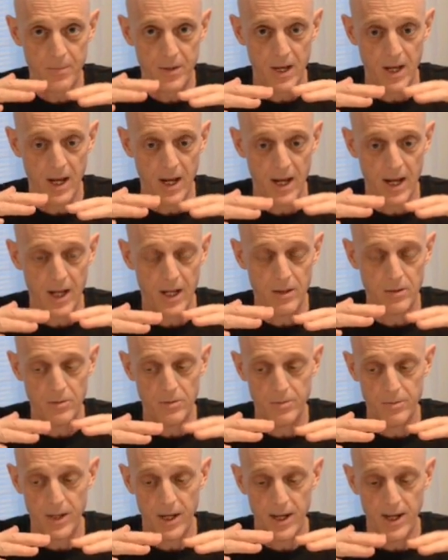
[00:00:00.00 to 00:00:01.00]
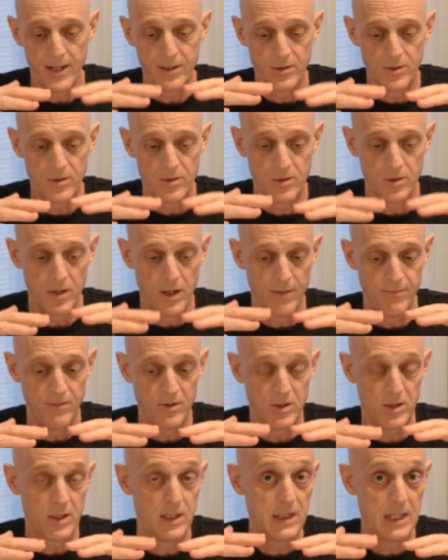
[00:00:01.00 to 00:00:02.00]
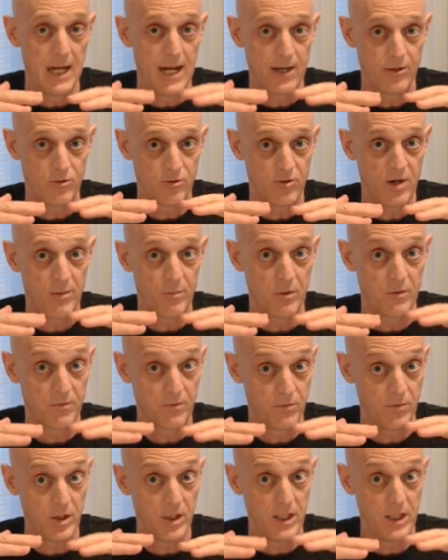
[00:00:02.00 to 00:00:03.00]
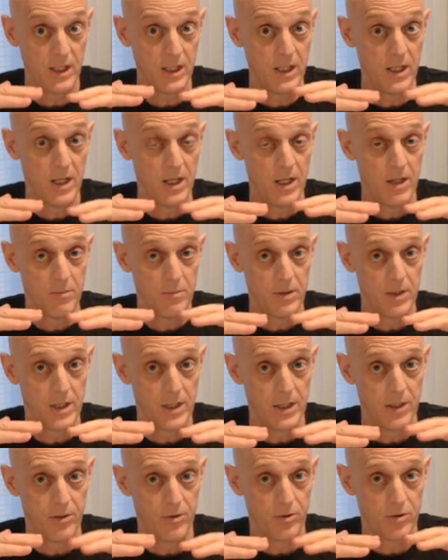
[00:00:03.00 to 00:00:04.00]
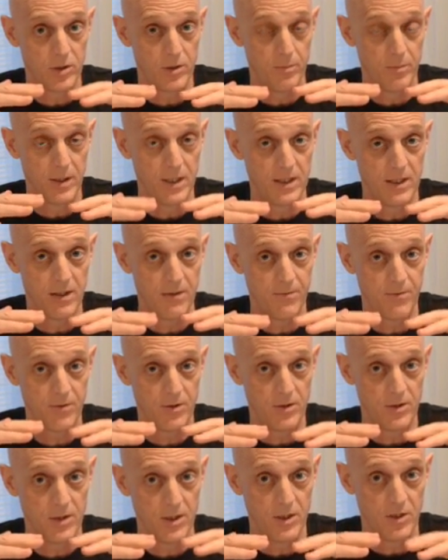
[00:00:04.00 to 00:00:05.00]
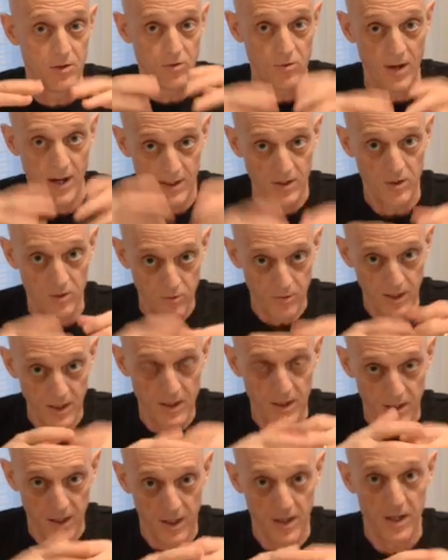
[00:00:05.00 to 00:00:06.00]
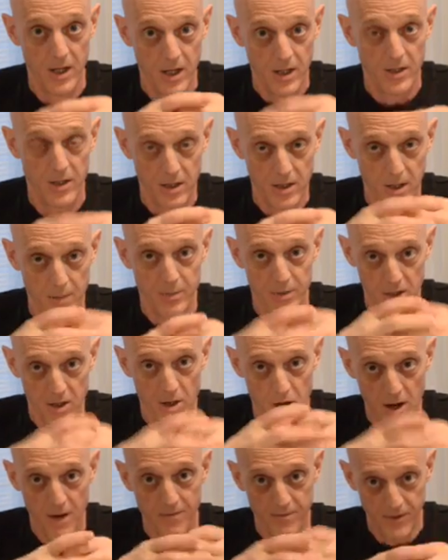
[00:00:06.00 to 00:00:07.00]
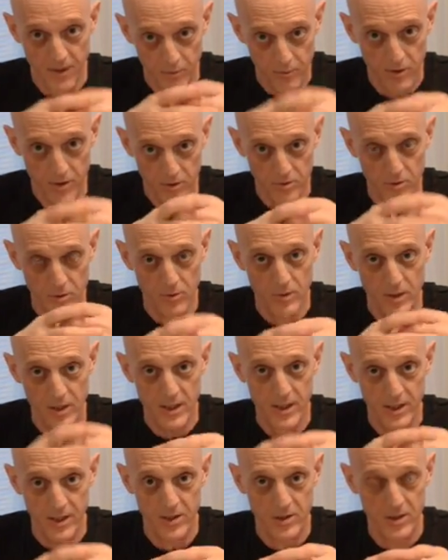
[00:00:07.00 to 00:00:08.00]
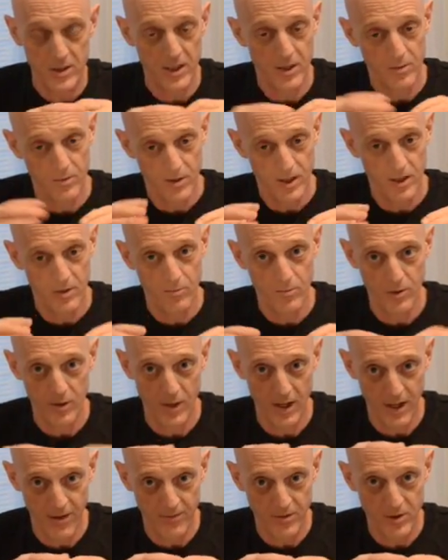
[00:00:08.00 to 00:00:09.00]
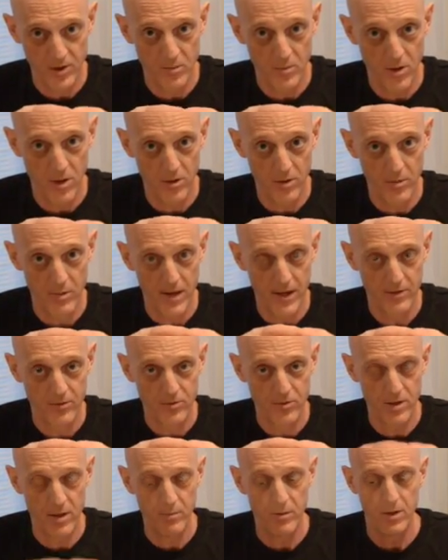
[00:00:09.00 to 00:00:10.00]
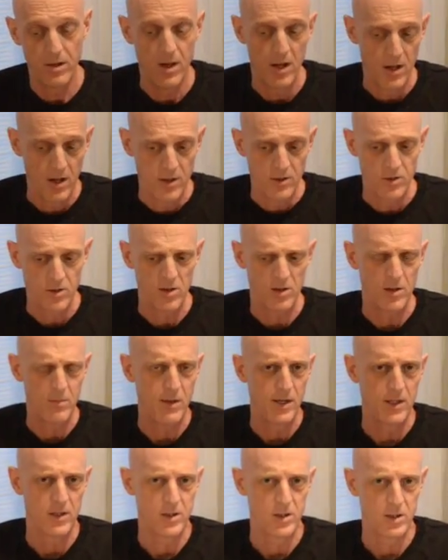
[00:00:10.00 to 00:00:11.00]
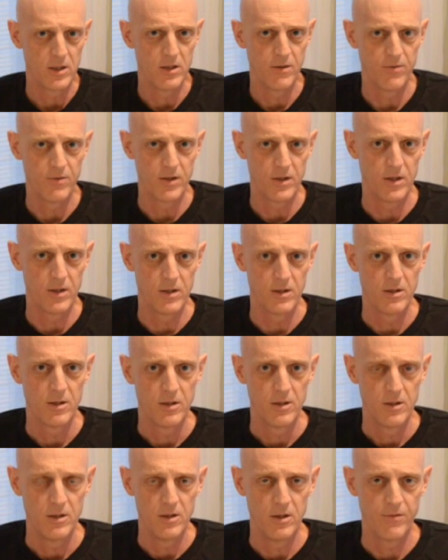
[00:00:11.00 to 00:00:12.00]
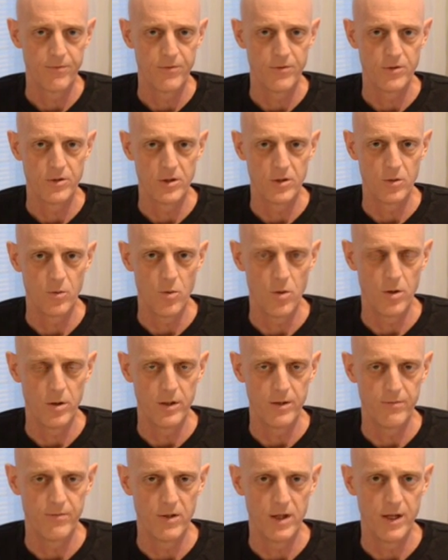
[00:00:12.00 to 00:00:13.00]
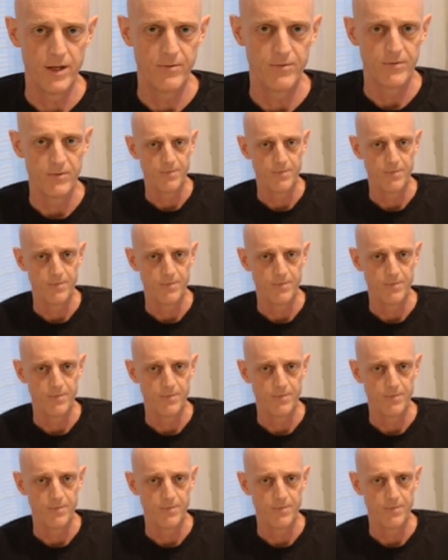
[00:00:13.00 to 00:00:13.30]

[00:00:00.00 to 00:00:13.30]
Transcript: And that's obviously not tremor-free, but there's a big difference in trying to drink the the cup of coffee when you're doing this and, and when you have a smaller amount of tremor. So it can make a significant difference in quality of life.